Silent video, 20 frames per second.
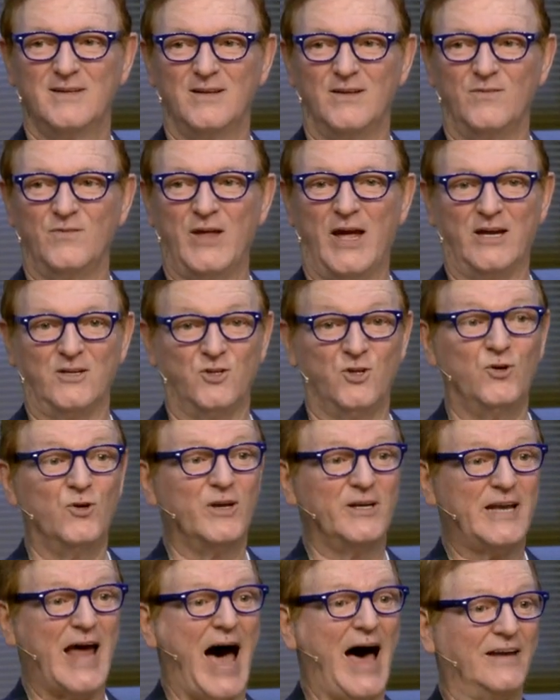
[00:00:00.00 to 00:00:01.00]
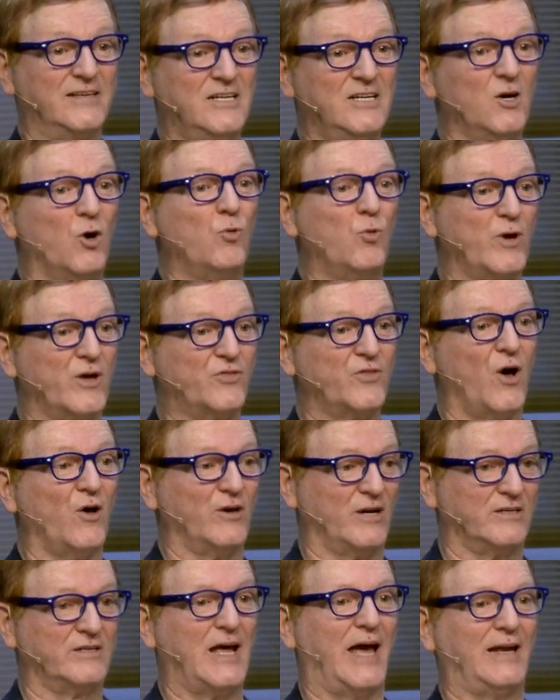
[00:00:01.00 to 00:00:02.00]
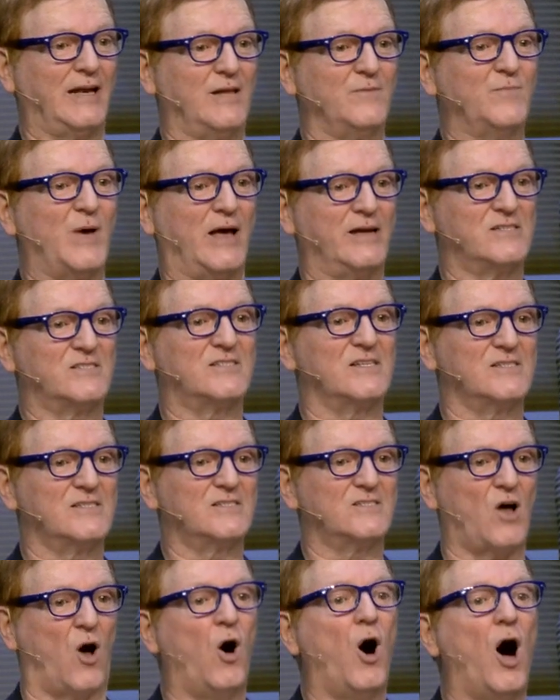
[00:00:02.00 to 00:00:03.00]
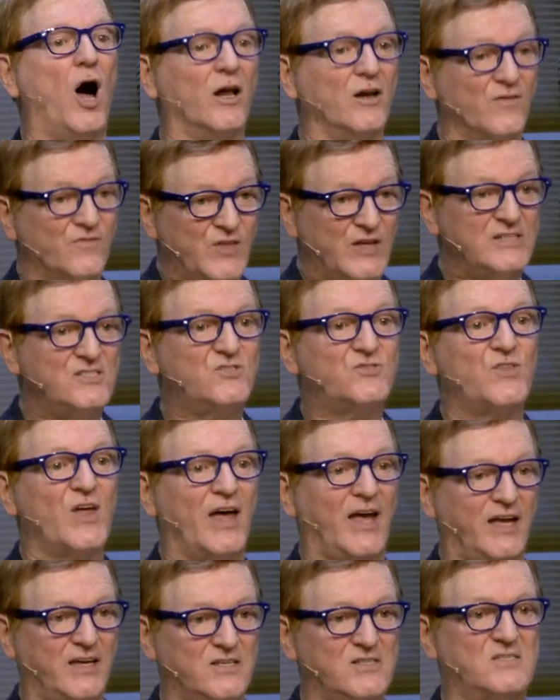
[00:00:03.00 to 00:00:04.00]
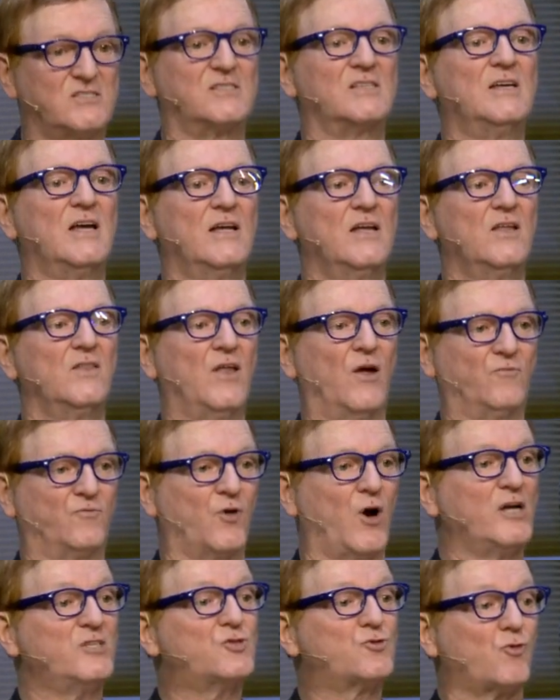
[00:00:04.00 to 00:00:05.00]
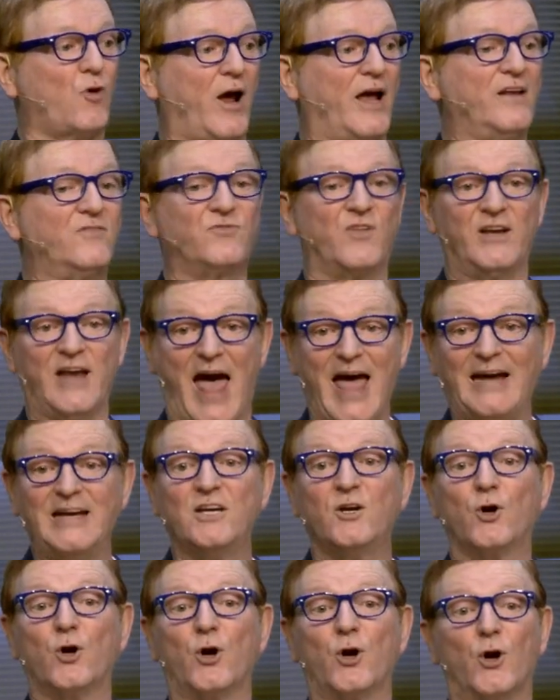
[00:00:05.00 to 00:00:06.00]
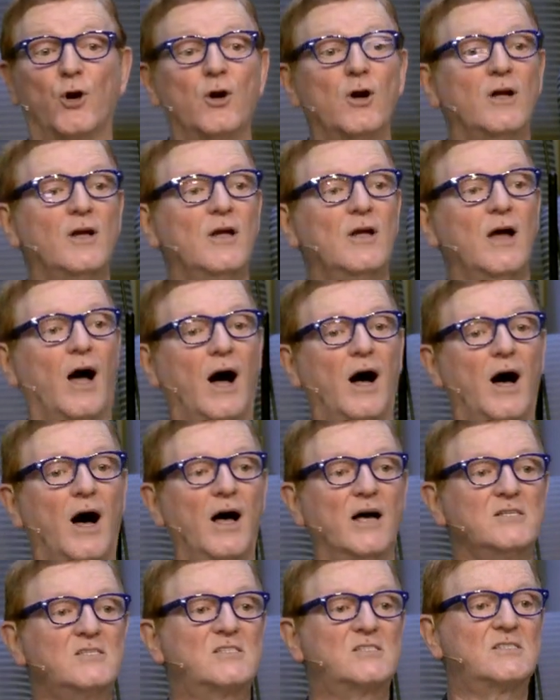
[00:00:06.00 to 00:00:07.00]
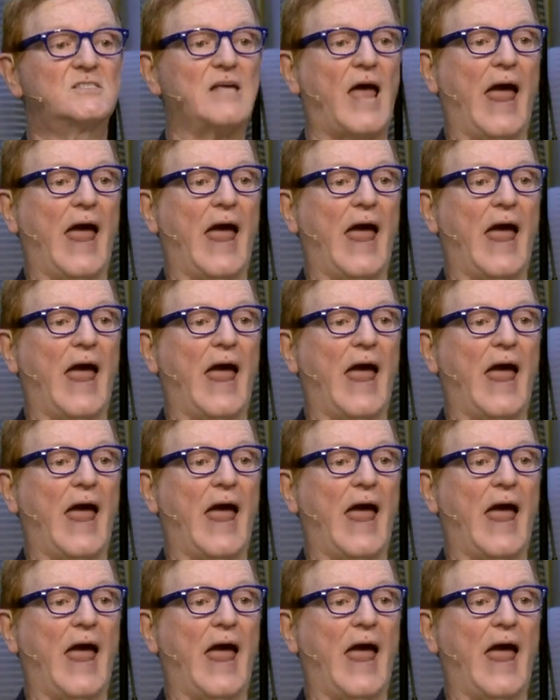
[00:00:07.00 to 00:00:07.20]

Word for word: that you and I deal with on a daily basis, all of these things that frustrate, that anger us,